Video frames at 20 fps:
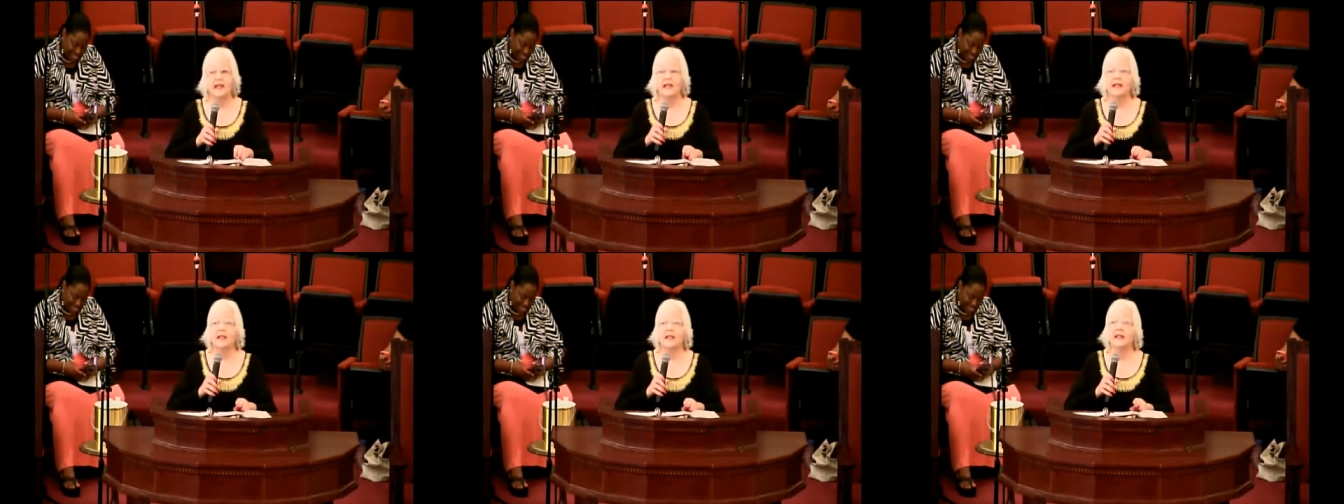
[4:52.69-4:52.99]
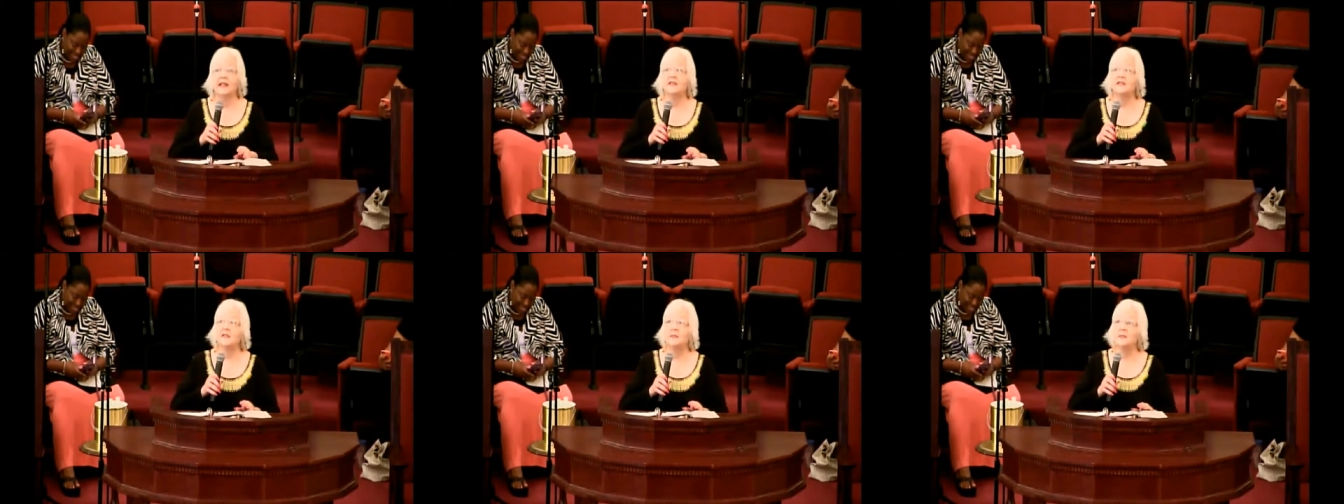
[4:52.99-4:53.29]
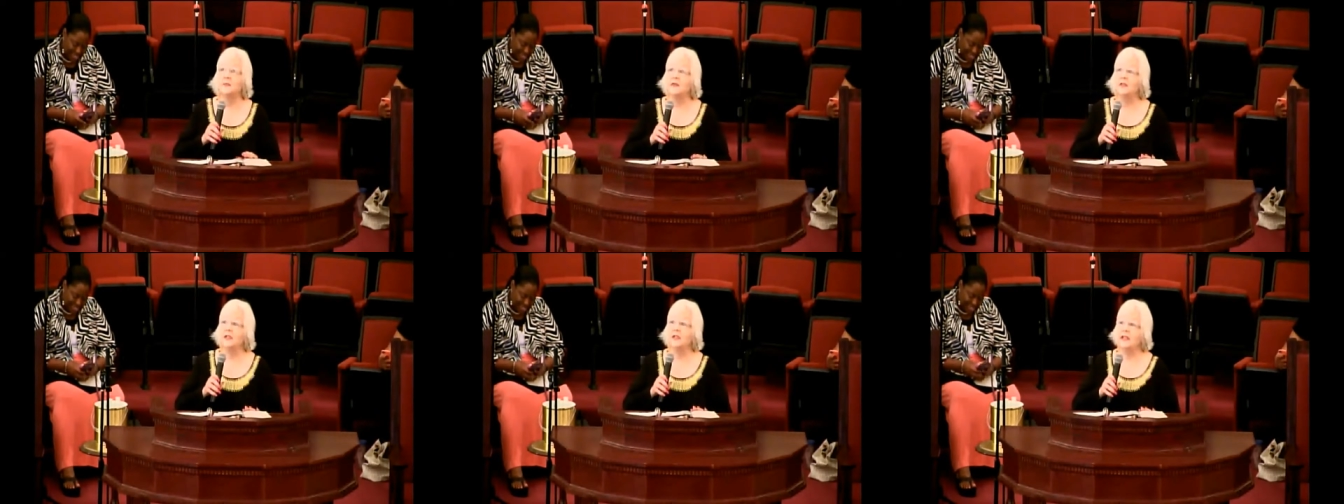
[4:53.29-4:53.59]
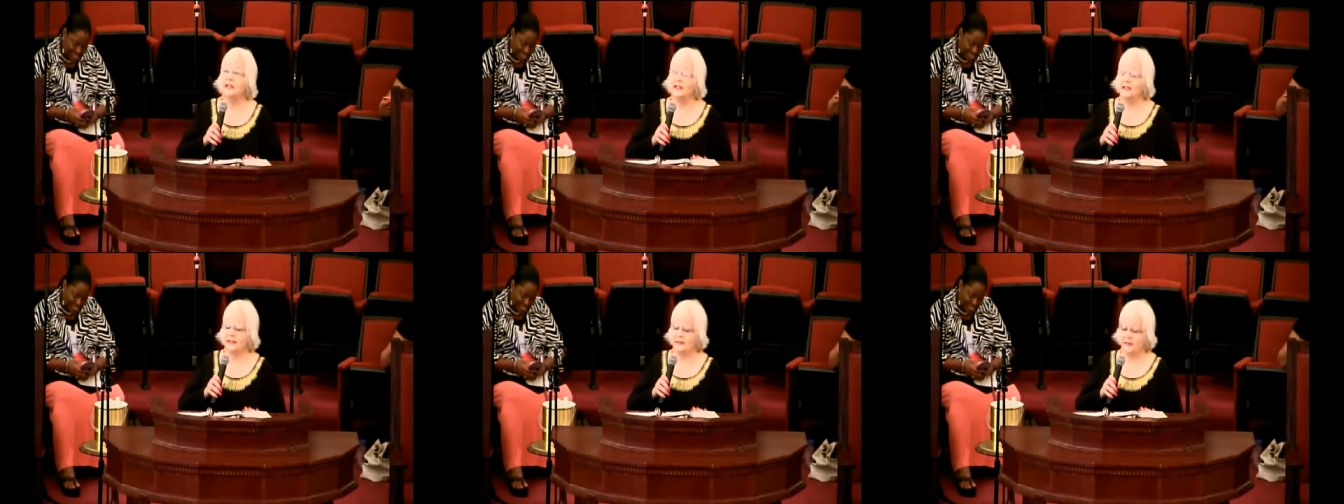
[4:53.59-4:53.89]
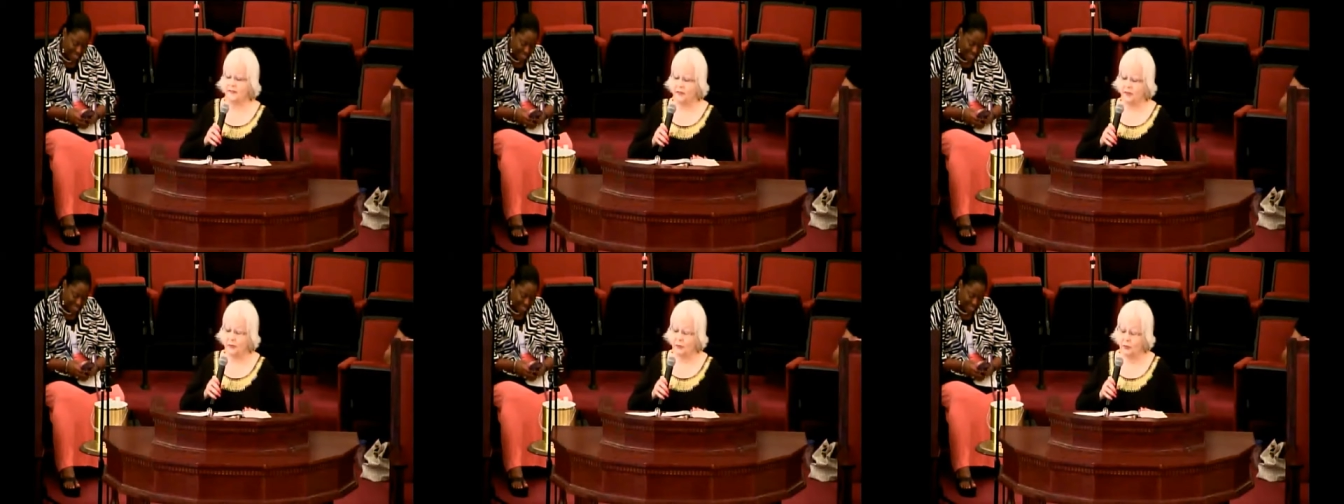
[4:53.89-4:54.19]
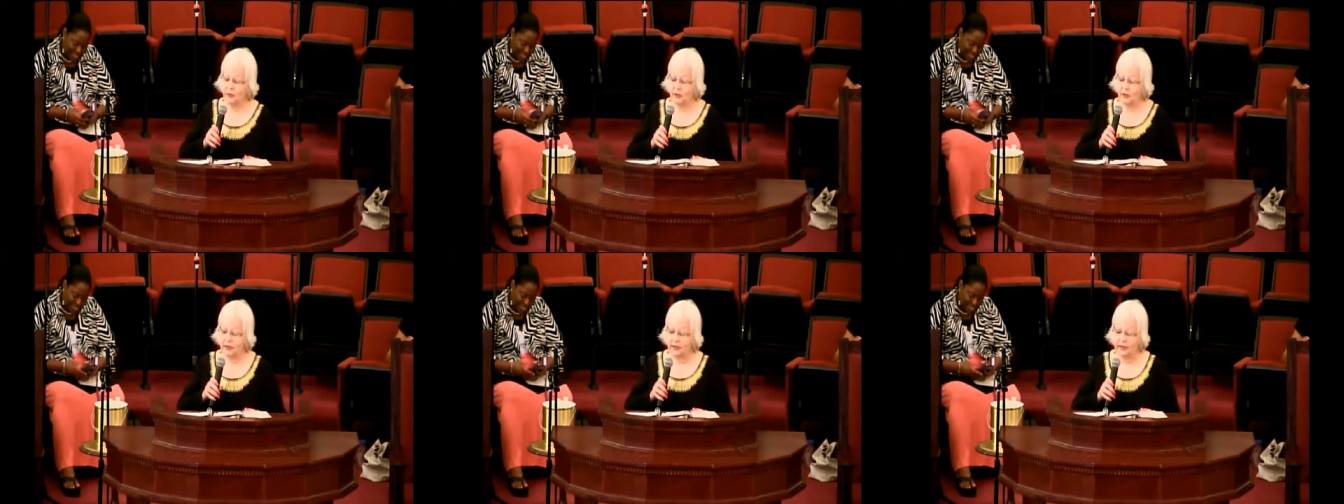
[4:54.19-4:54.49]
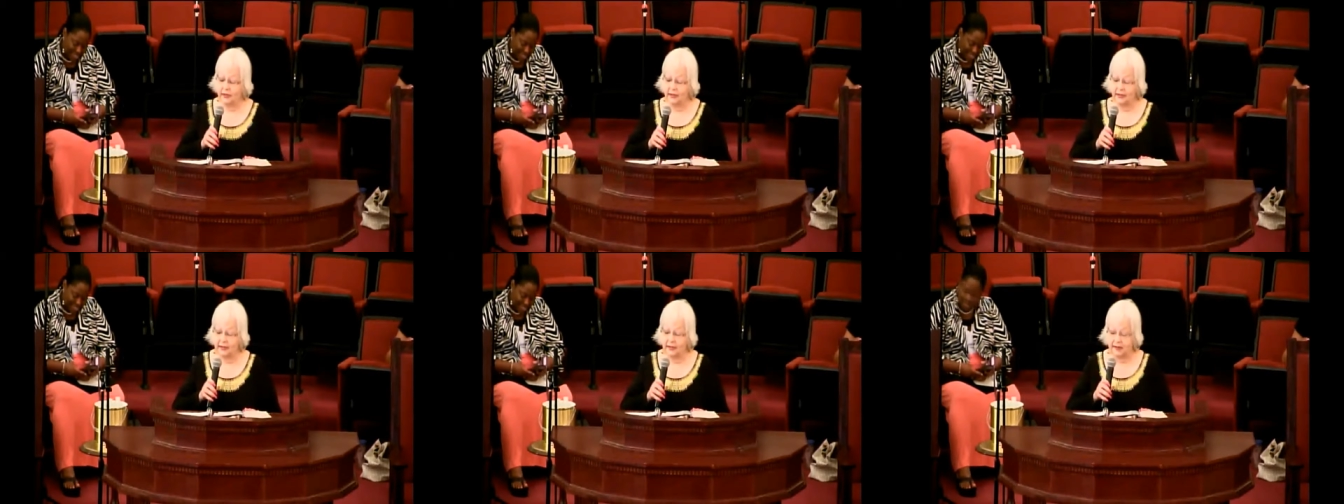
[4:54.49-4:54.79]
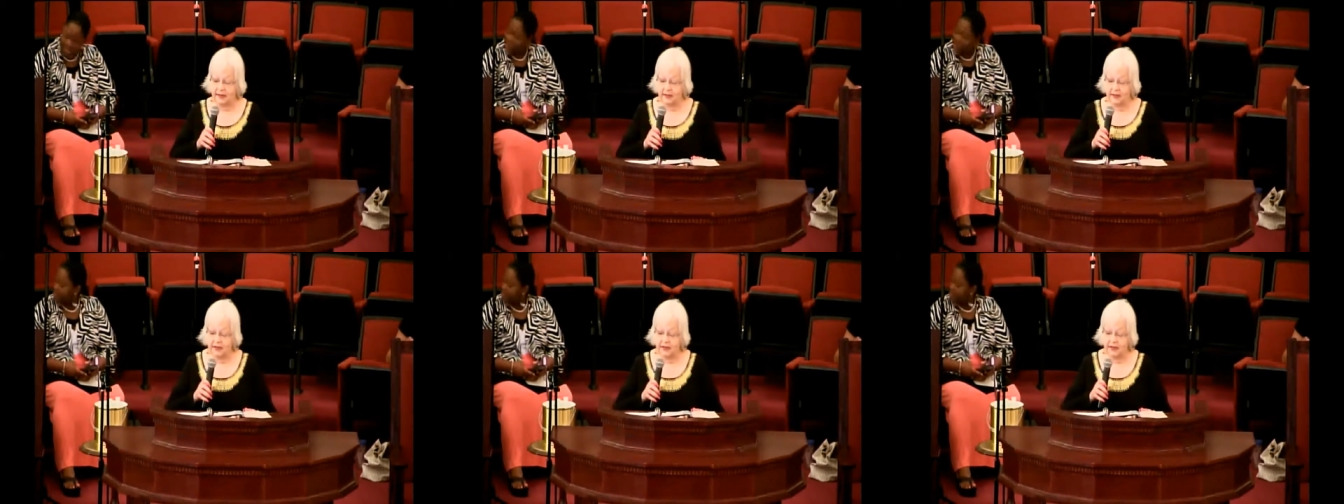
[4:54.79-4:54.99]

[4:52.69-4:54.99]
This morning, if you would,